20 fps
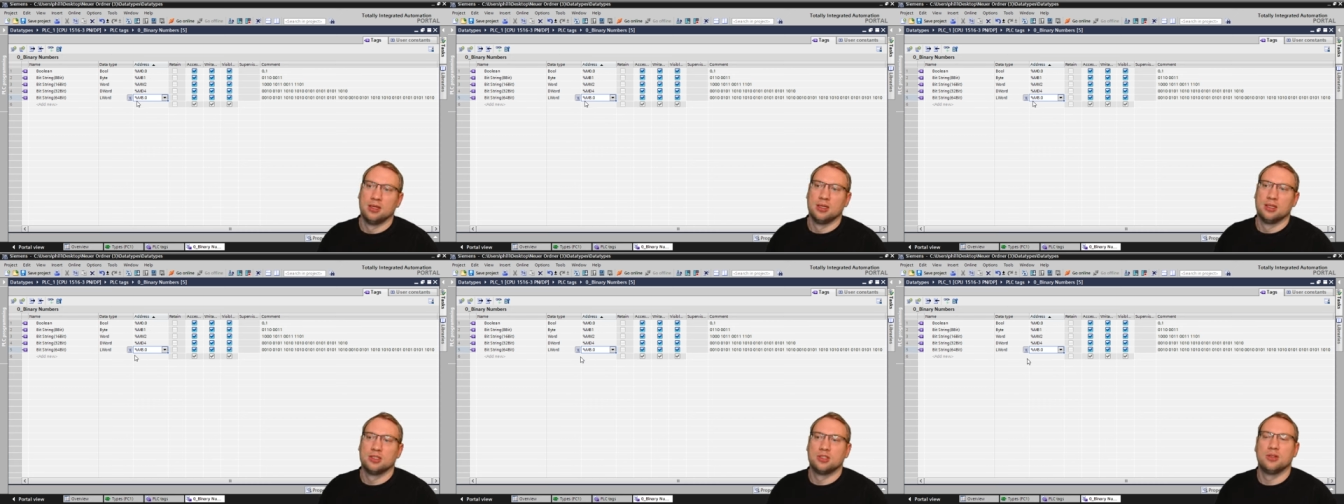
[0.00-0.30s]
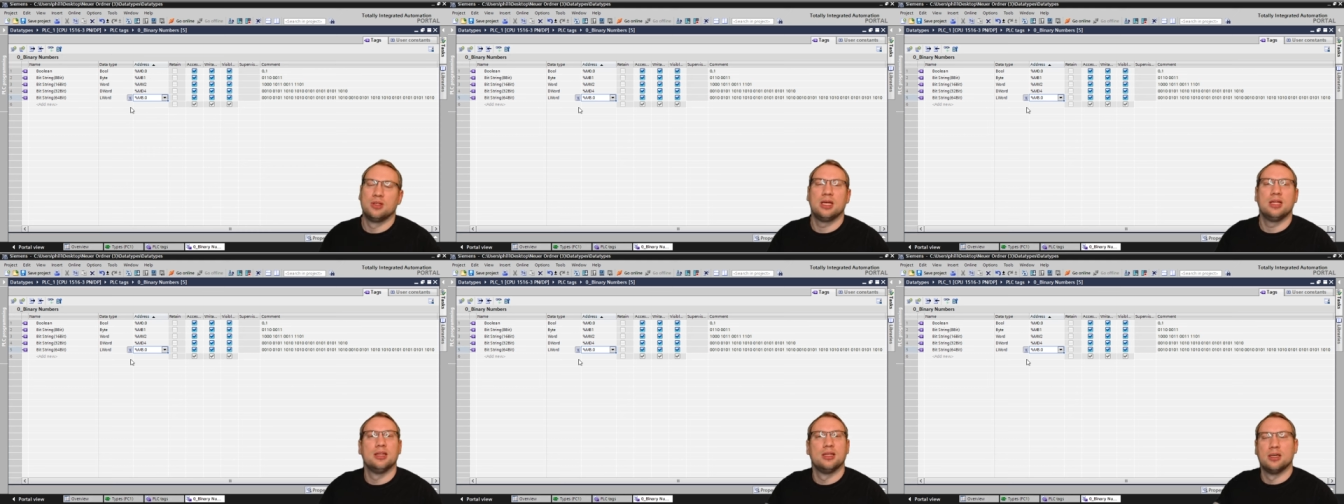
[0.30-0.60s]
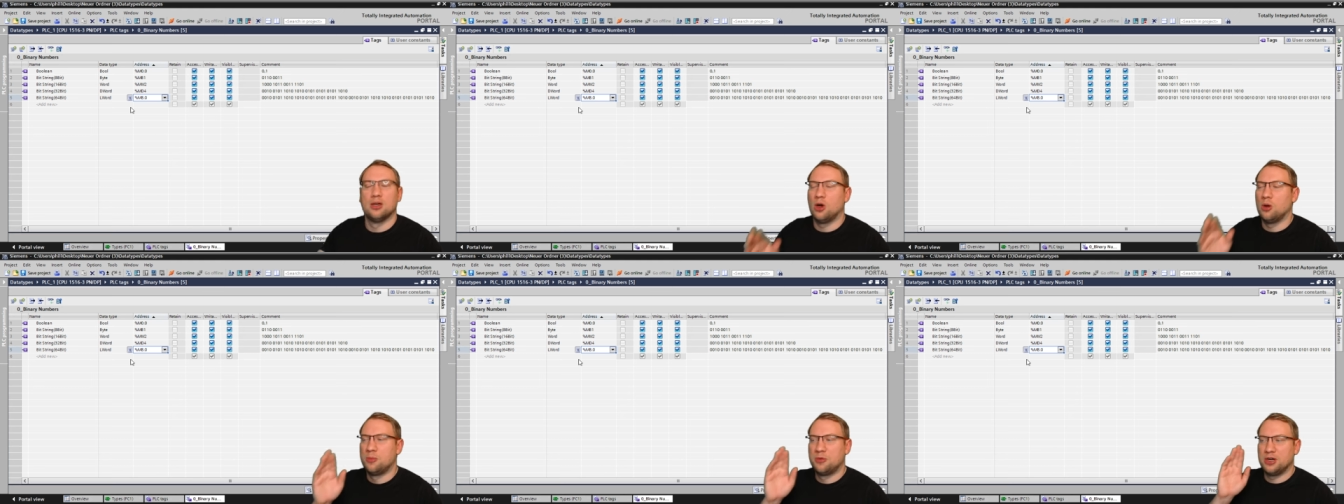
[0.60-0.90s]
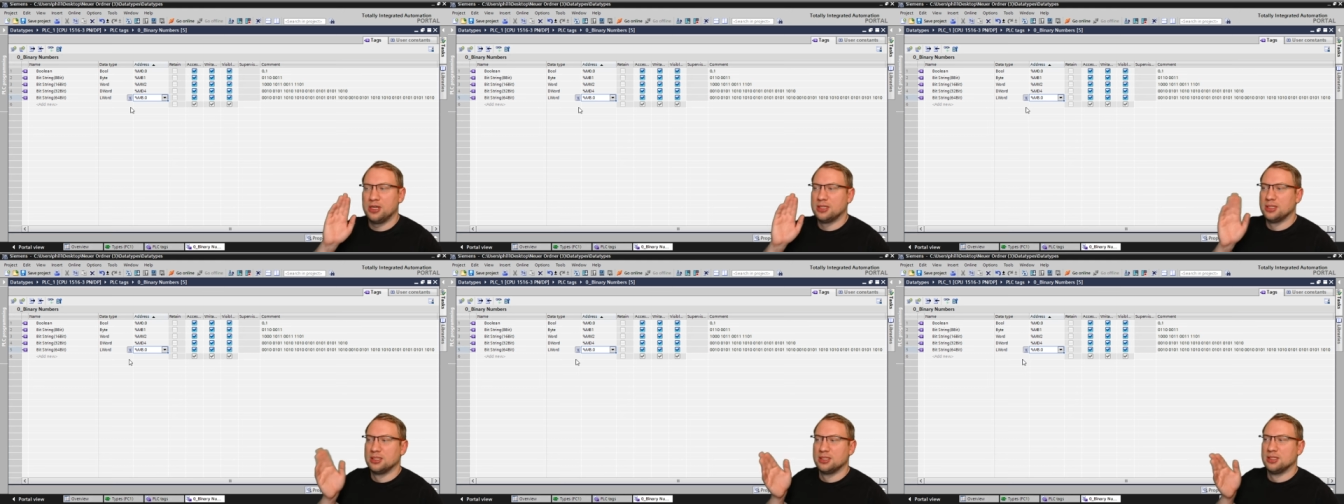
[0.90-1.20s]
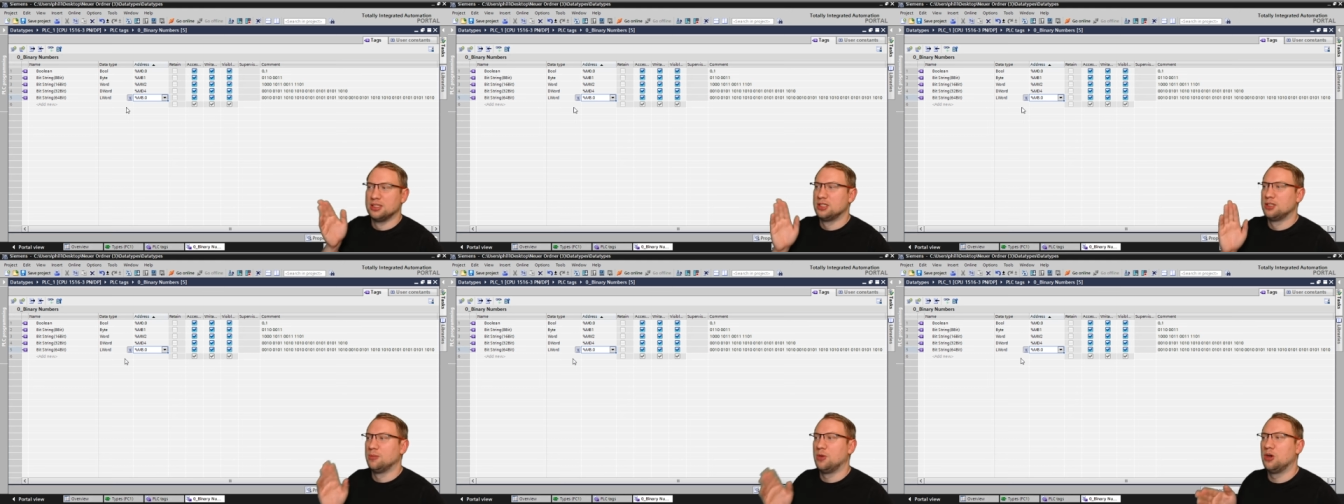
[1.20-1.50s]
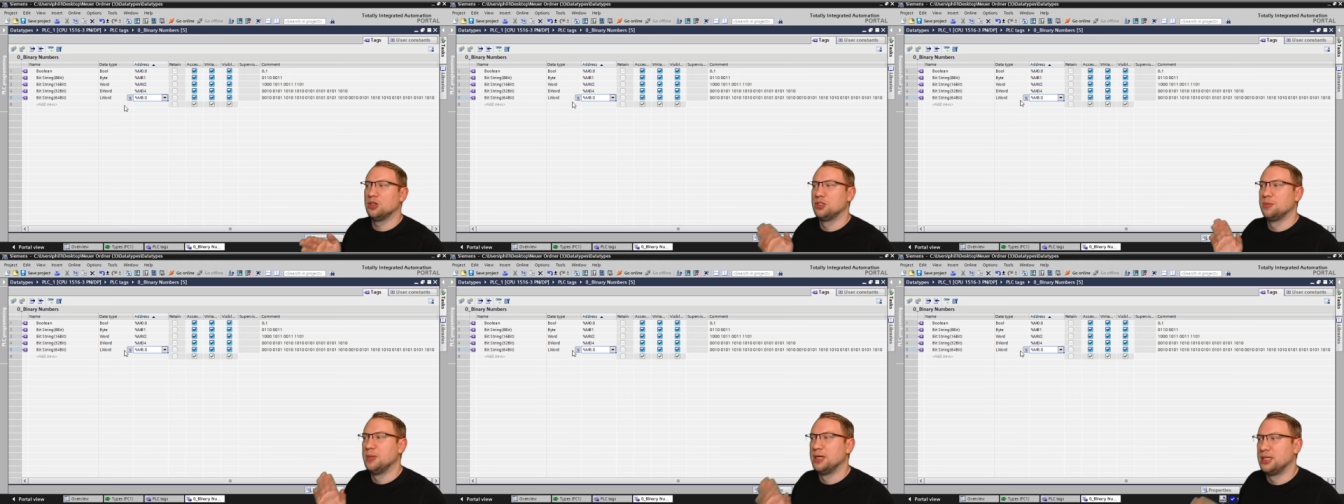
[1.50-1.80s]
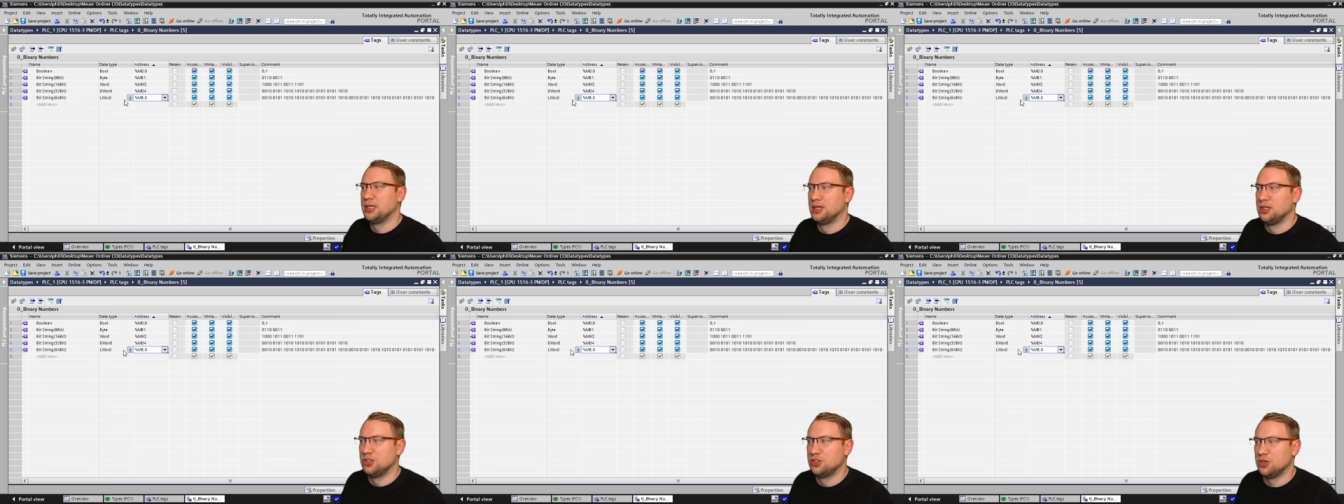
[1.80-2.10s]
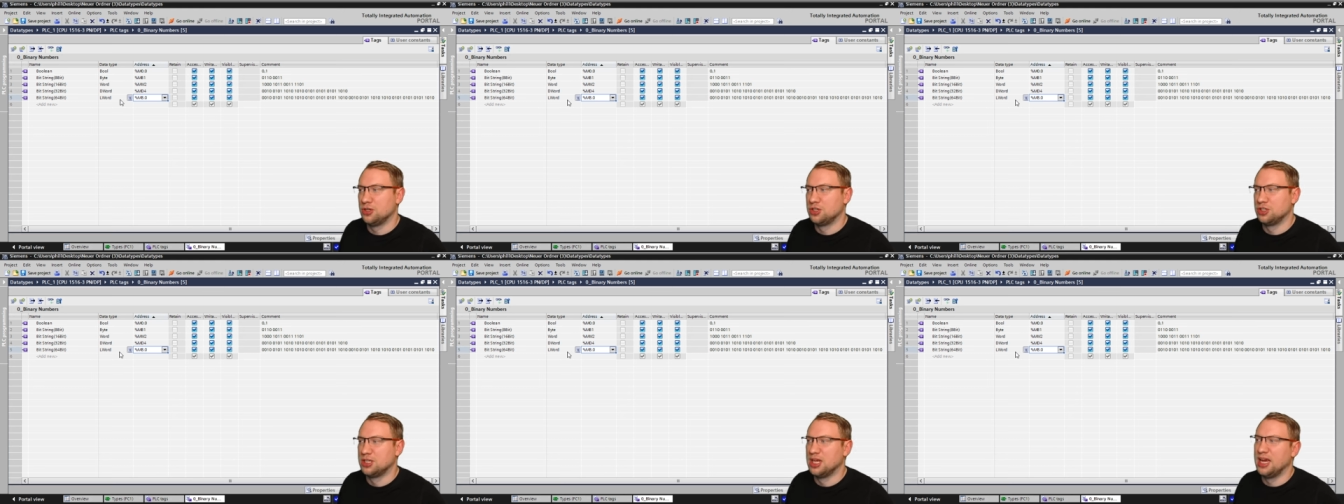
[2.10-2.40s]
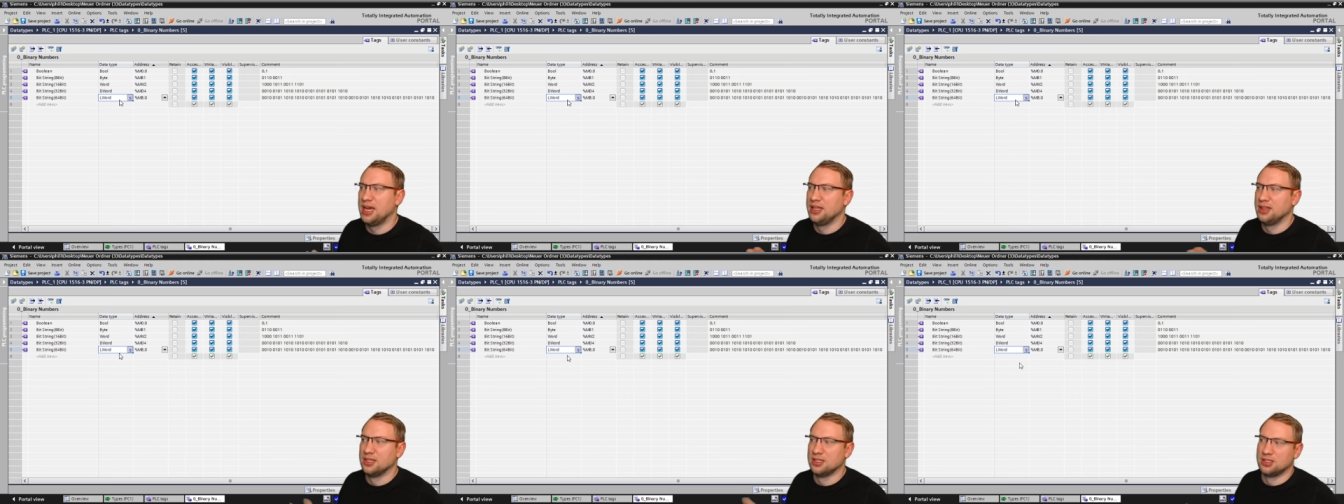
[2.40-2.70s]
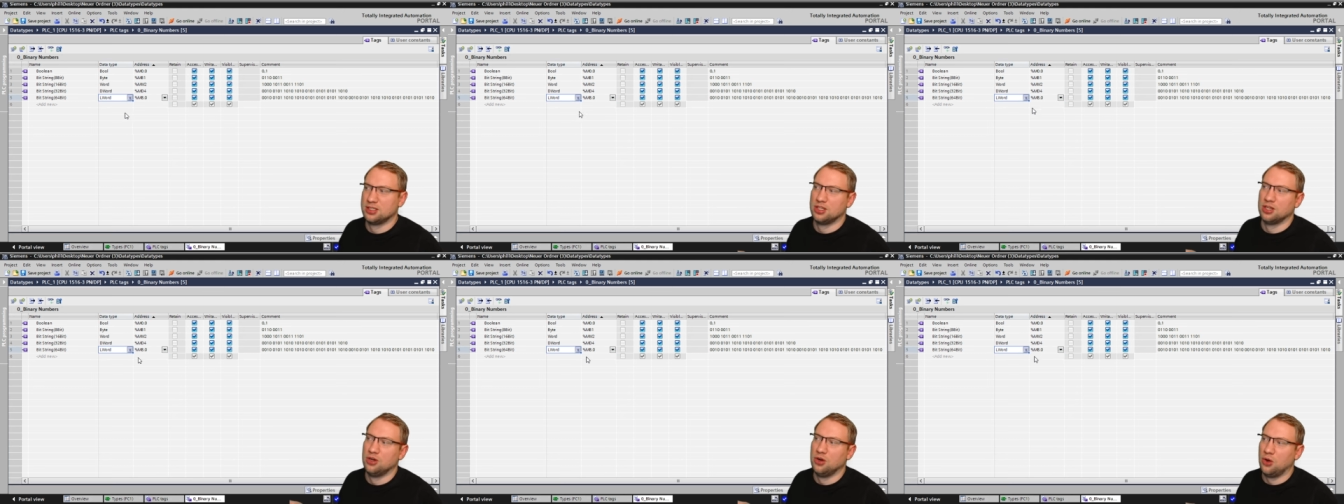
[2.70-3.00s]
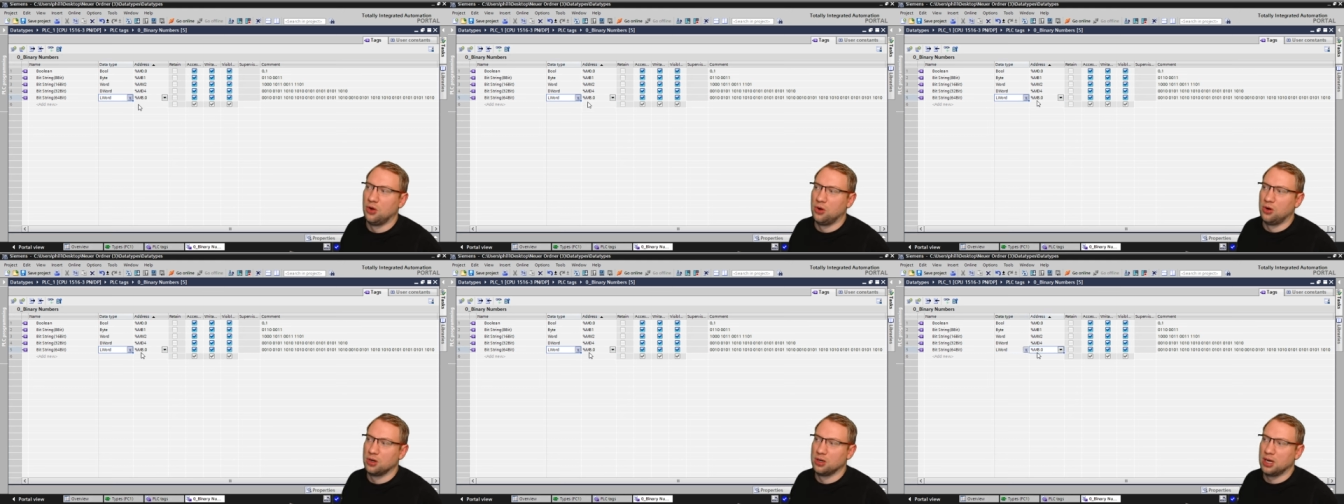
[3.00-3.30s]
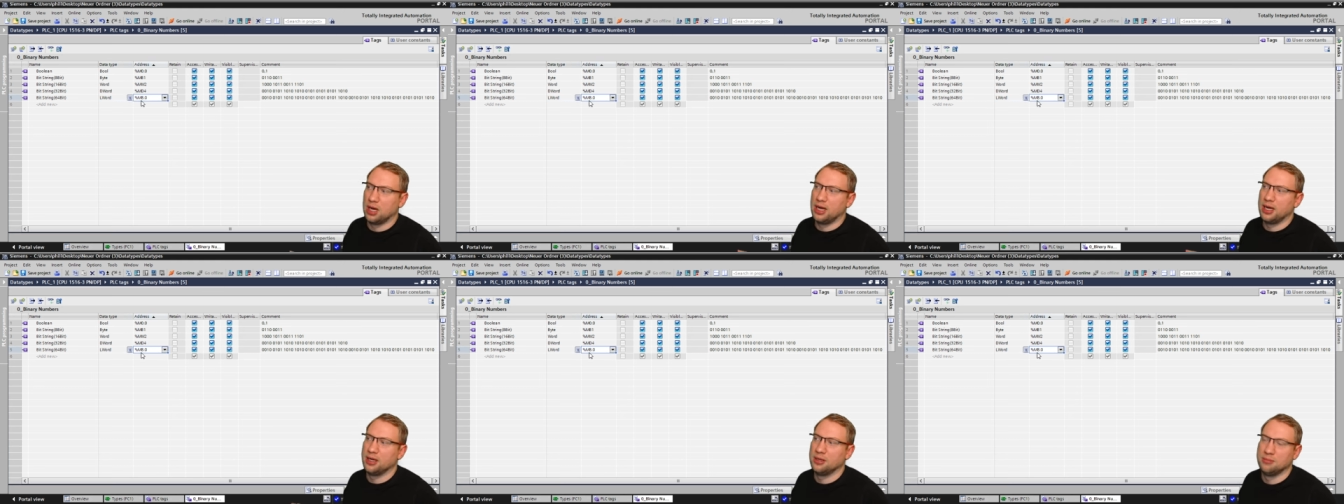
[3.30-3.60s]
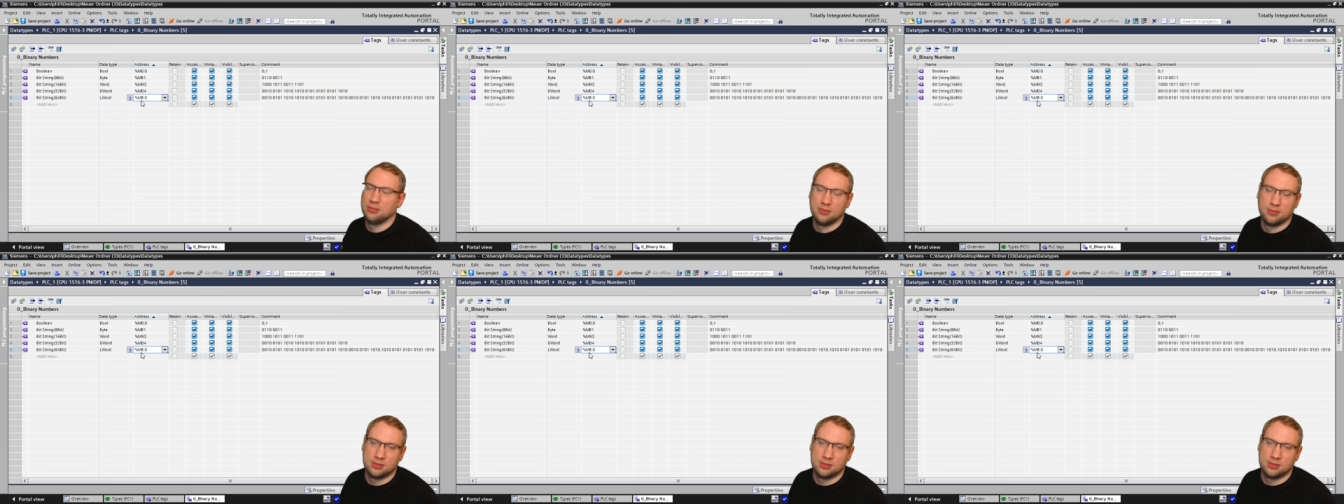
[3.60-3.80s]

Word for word: So then the operating system automatically searches, hey, this is a long, I